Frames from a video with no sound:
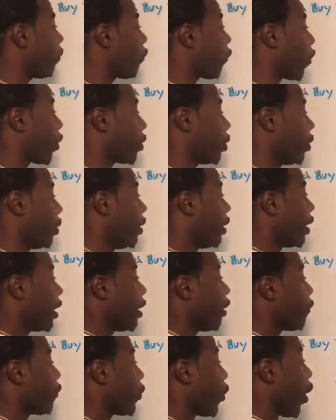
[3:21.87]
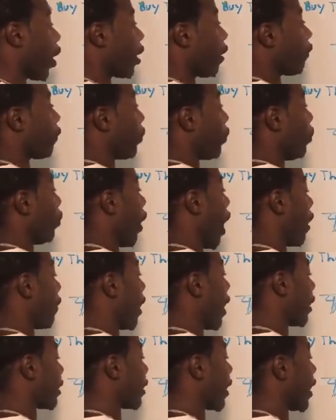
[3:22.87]
for you. And if you do have
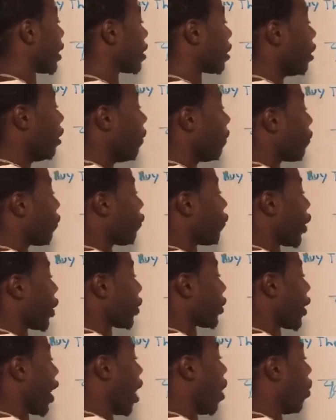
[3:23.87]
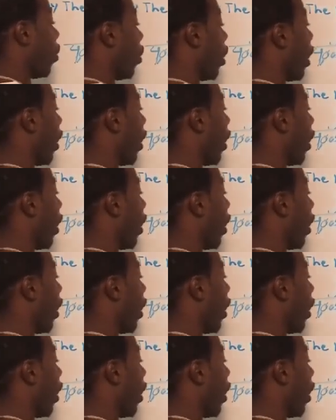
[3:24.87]
assets, figure out